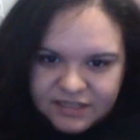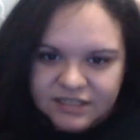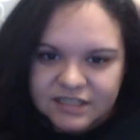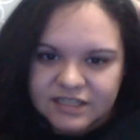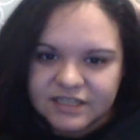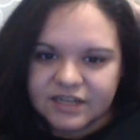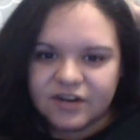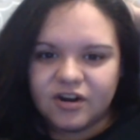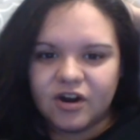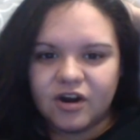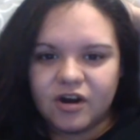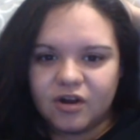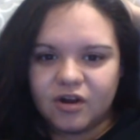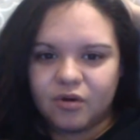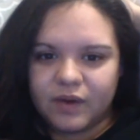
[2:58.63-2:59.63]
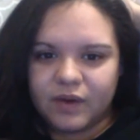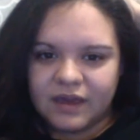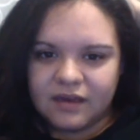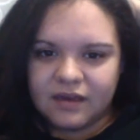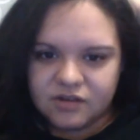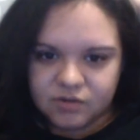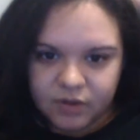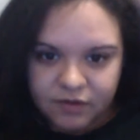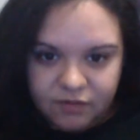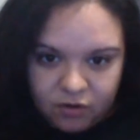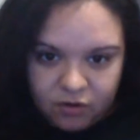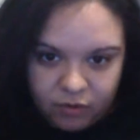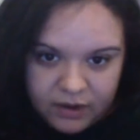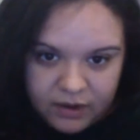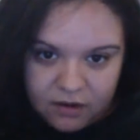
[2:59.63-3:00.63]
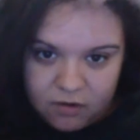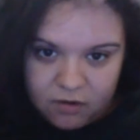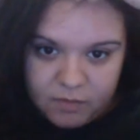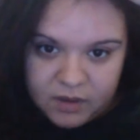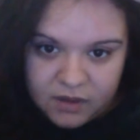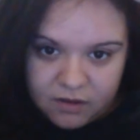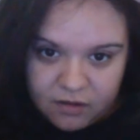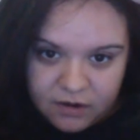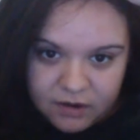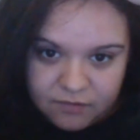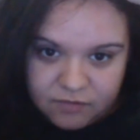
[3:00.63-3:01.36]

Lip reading: to steer away. Do I have a gray? Oh my god, I